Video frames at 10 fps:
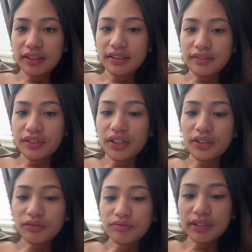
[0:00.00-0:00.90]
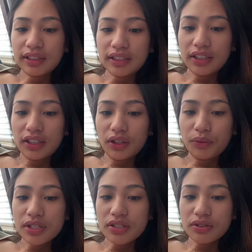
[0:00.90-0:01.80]
I love you.
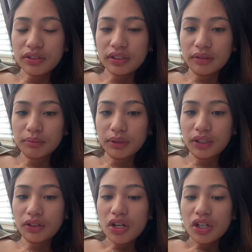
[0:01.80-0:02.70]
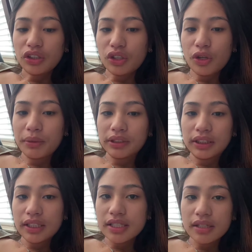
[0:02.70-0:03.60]
Where's your bro. No, my
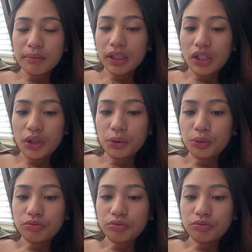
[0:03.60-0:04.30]
phone isn't there.